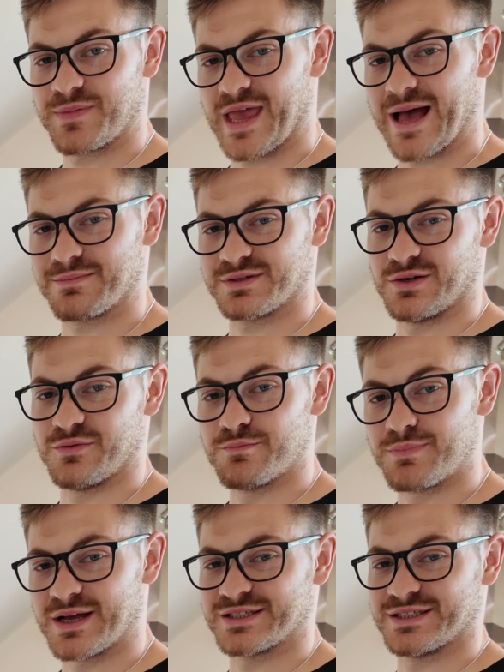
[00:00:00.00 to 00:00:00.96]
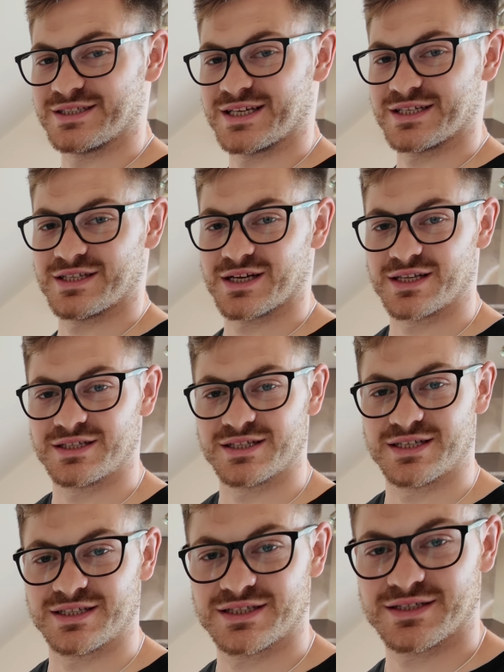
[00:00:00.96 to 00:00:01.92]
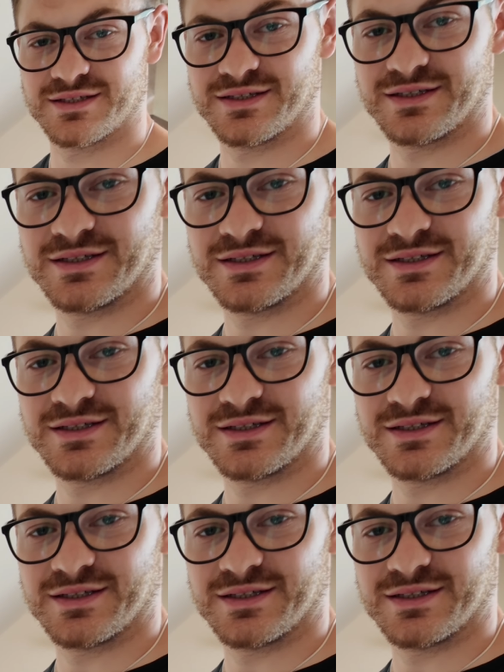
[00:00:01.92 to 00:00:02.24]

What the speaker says: Absolute buzzing to get stuck into this.